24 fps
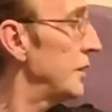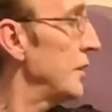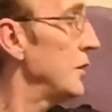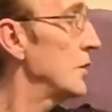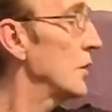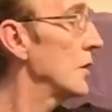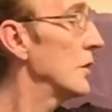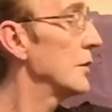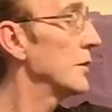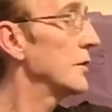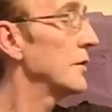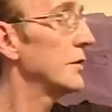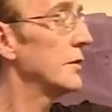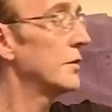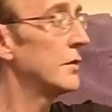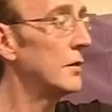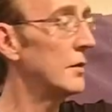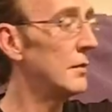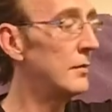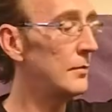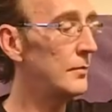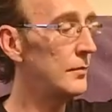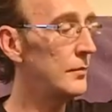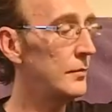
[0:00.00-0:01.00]

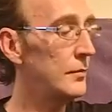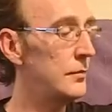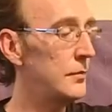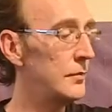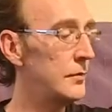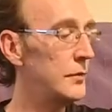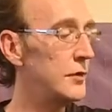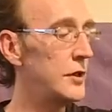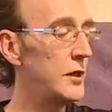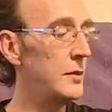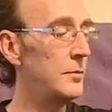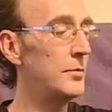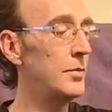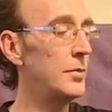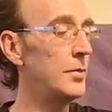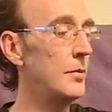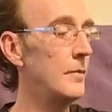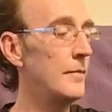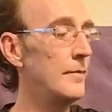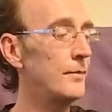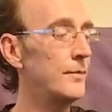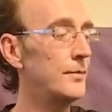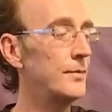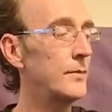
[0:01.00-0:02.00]
T-shirts, cheap
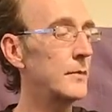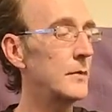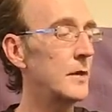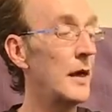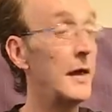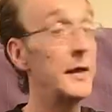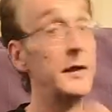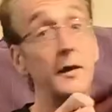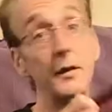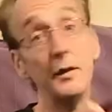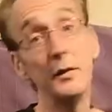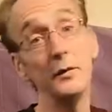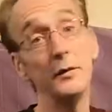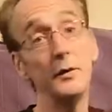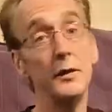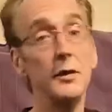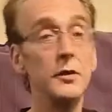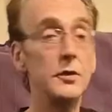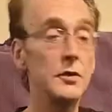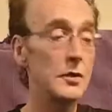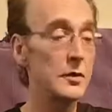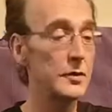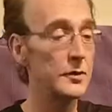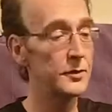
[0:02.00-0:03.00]
hiking
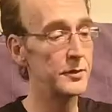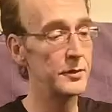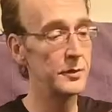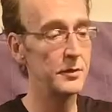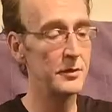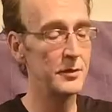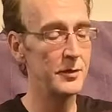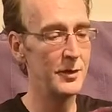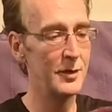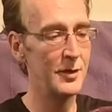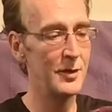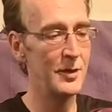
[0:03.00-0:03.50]
t-shirts,